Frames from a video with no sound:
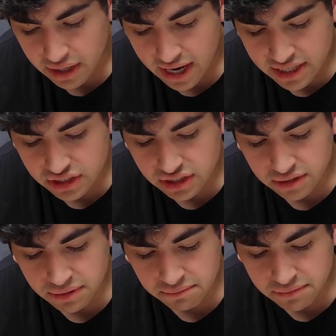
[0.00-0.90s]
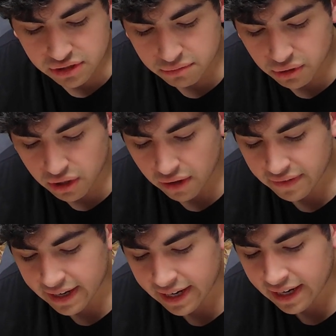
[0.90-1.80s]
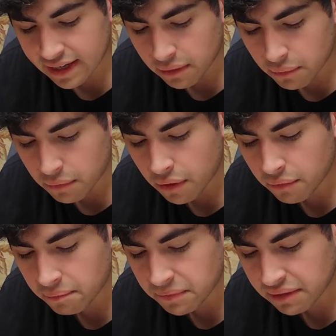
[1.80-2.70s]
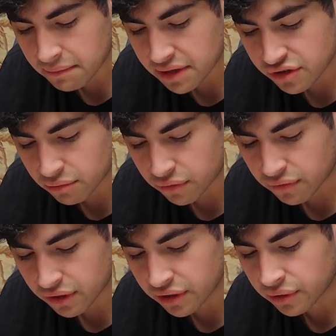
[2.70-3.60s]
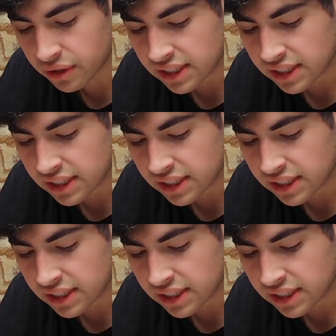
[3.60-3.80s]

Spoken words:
I should be miserable all night, and I won't be miserable for you."